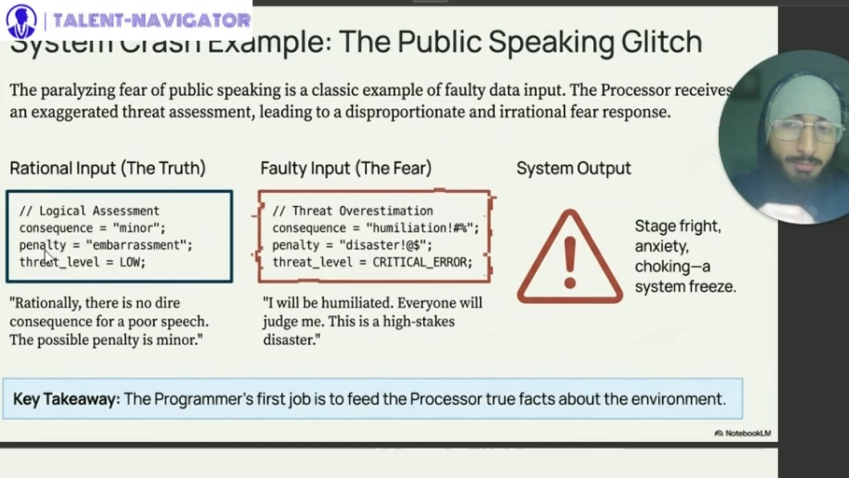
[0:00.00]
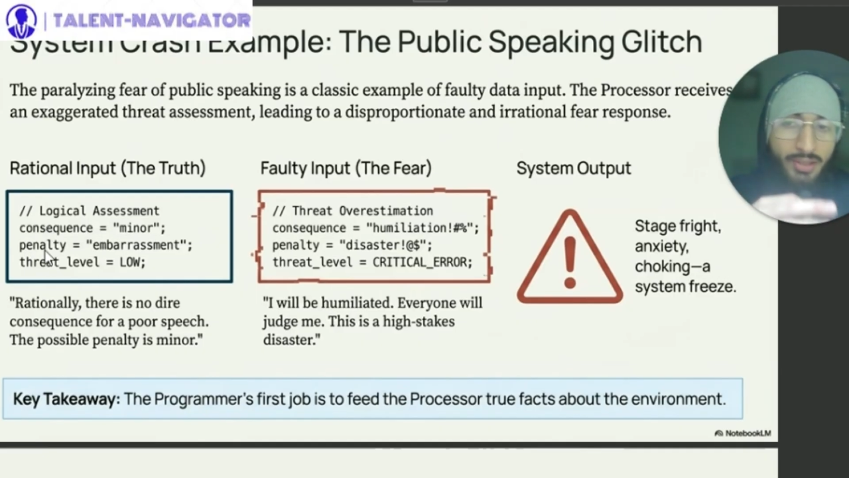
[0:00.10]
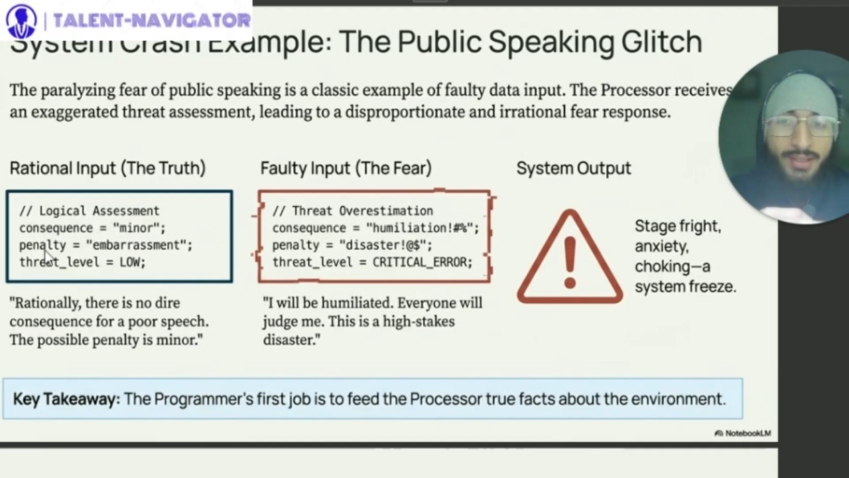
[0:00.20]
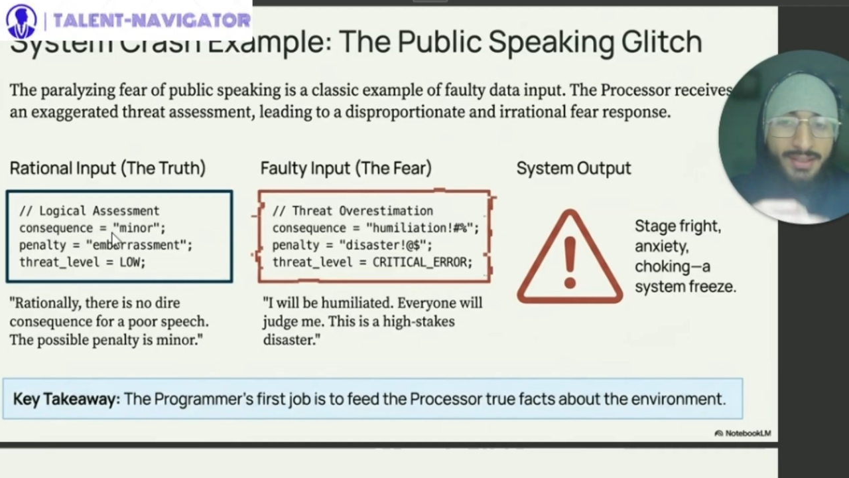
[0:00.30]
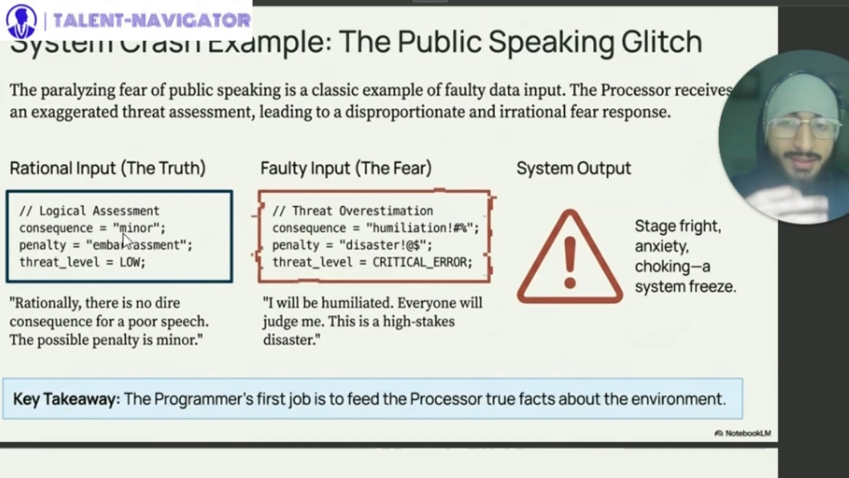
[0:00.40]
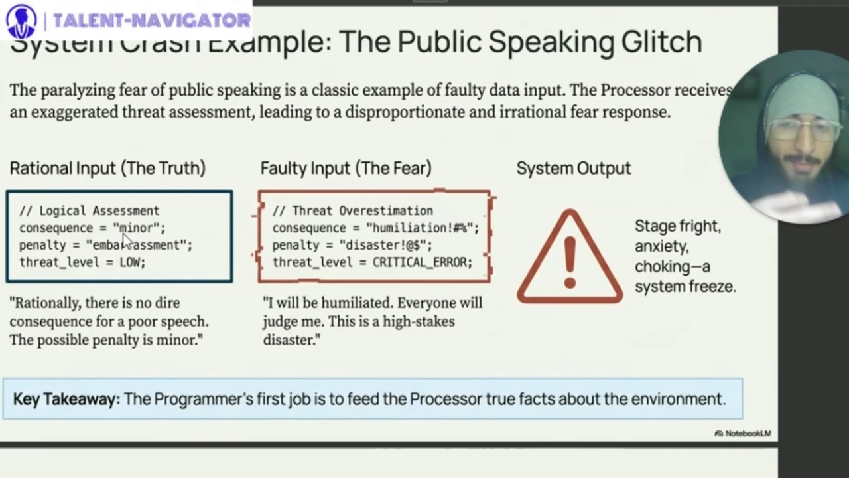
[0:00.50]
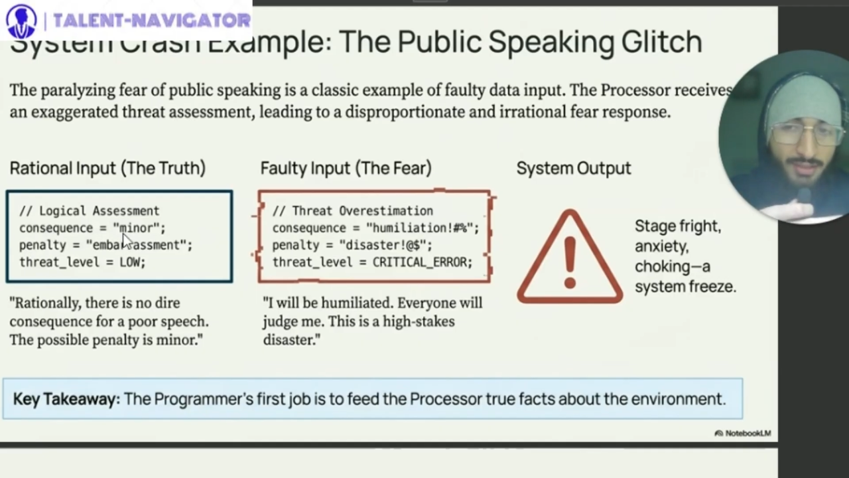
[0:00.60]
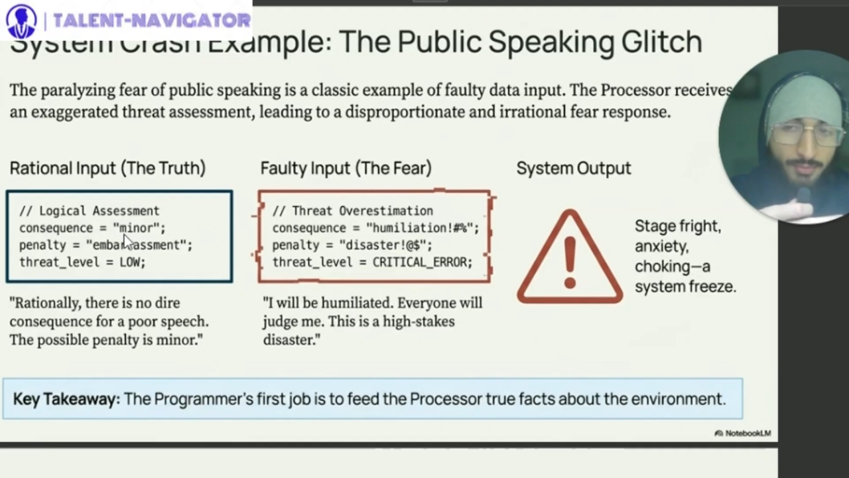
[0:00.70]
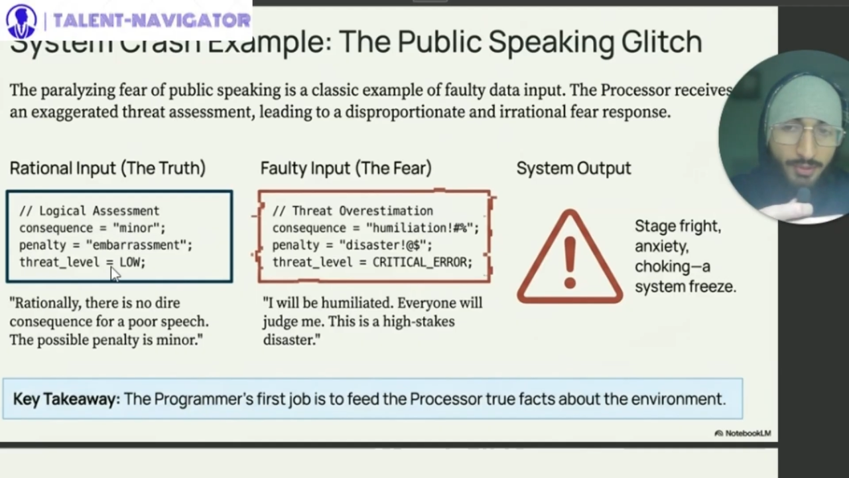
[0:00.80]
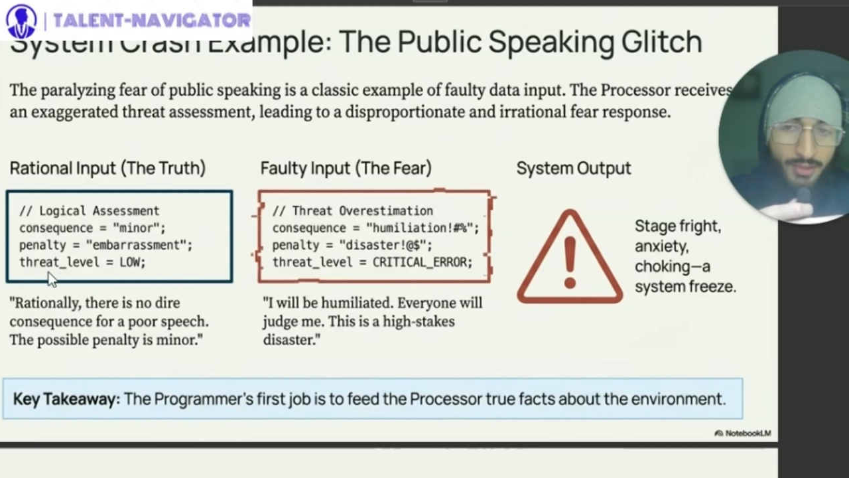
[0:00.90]
penalty is
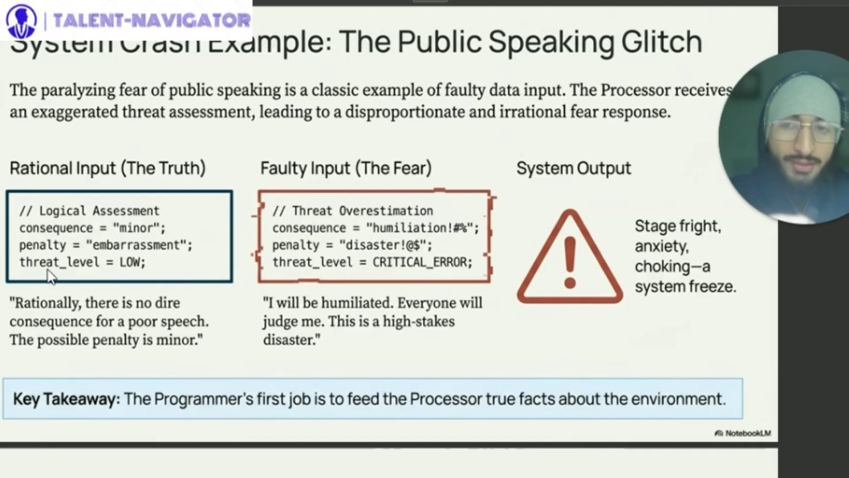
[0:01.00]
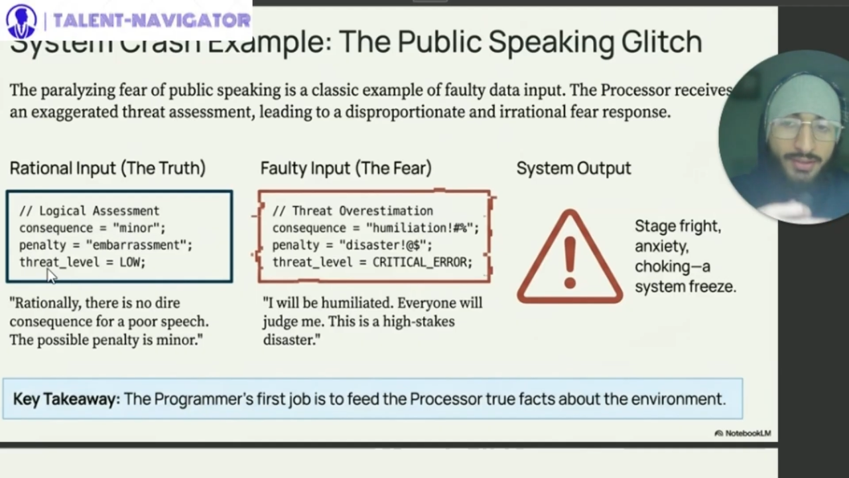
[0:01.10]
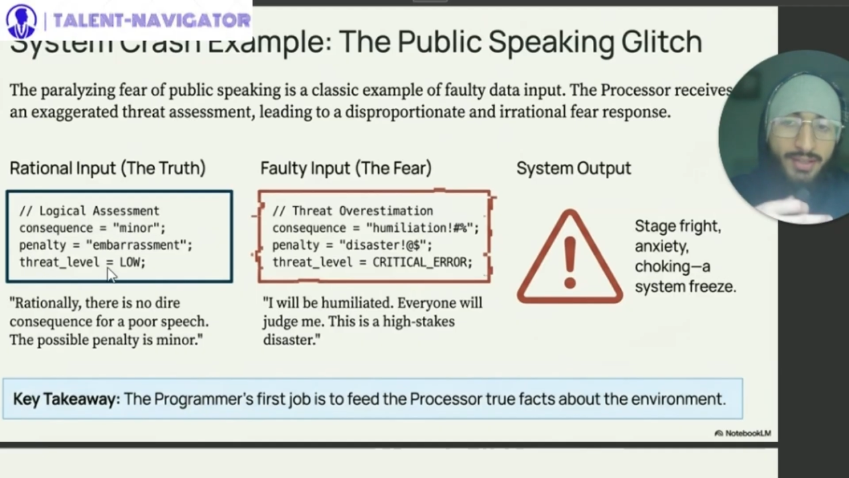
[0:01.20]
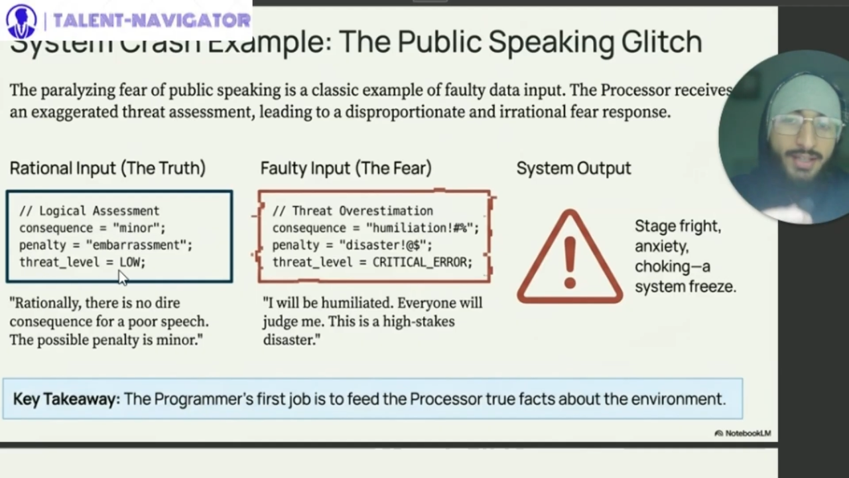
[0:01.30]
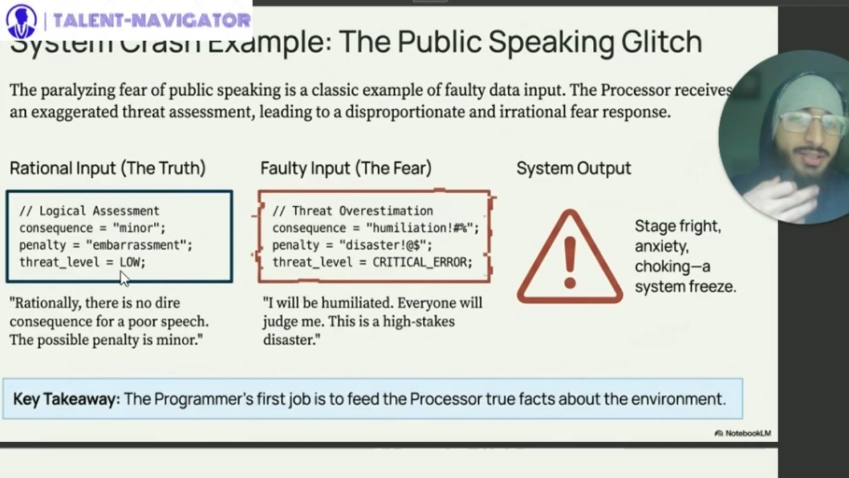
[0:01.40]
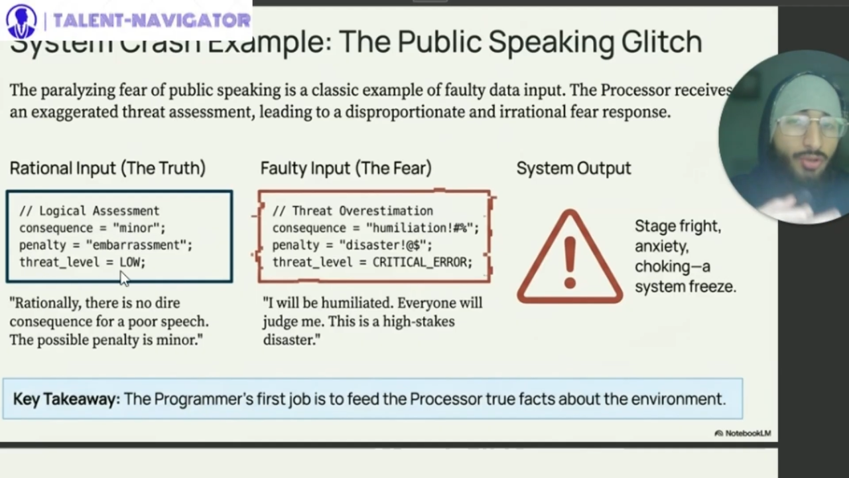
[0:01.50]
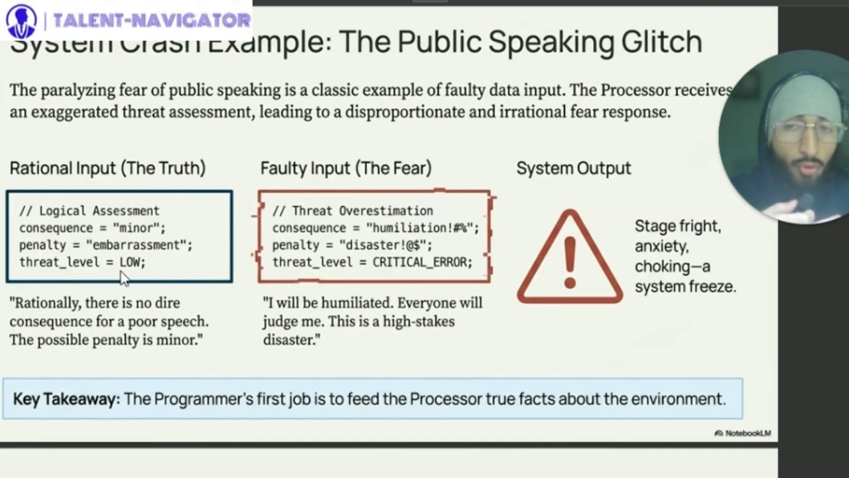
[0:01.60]
embarrassment, and threat level is